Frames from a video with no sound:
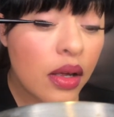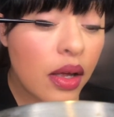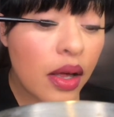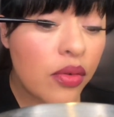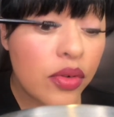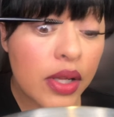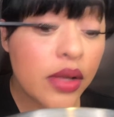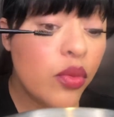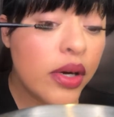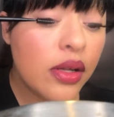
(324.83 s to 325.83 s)
and
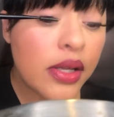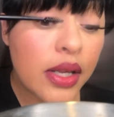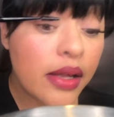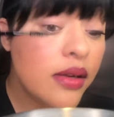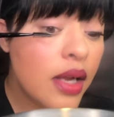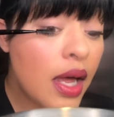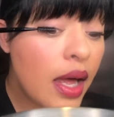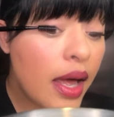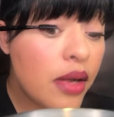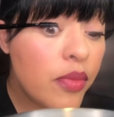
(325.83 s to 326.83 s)
really wiggle it in
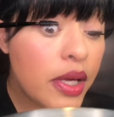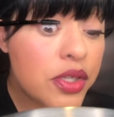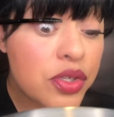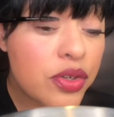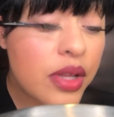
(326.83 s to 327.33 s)
and make sure